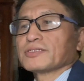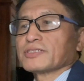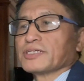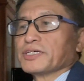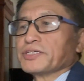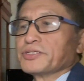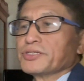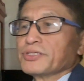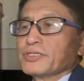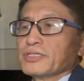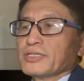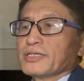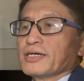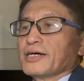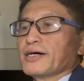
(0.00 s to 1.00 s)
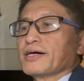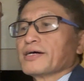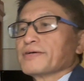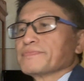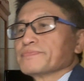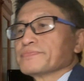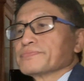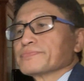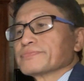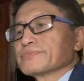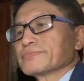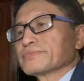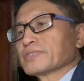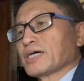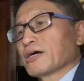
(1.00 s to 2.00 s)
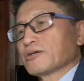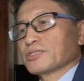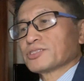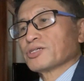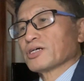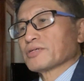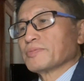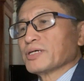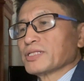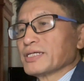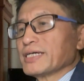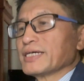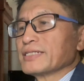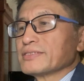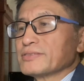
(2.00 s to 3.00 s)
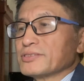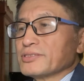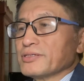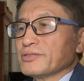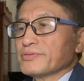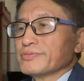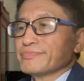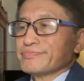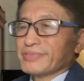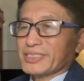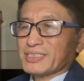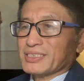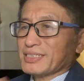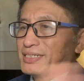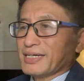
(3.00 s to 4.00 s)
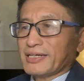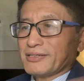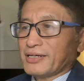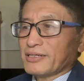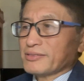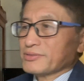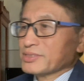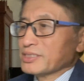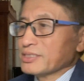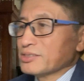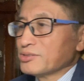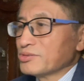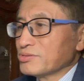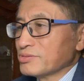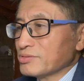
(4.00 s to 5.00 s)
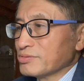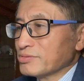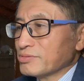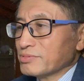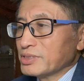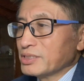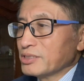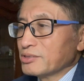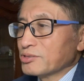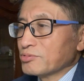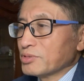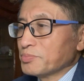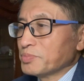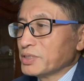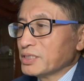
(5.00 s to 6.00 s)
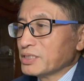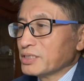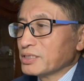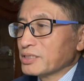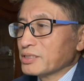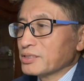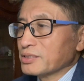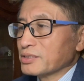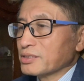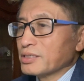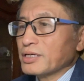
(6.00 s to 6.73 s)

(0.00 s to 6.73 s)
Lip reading: Okay, I already talked about that. So basically, I don't think we need to repeat here.